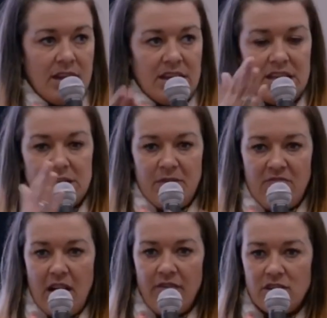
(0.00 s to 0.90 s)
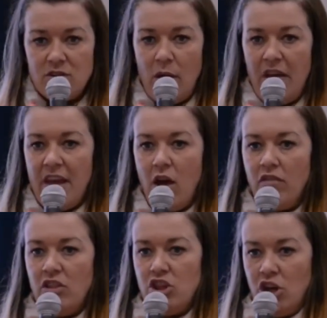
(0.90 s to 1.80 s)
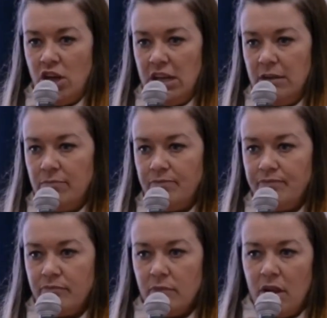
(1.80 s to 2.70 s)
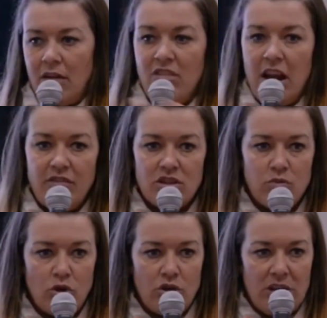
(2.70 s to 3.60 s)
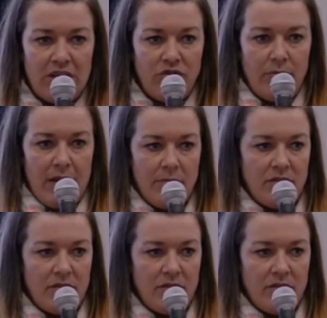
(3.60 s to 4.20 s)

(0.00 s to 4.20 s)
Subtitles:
need to be relevant to where they are in the journey and relevant to what you need from them.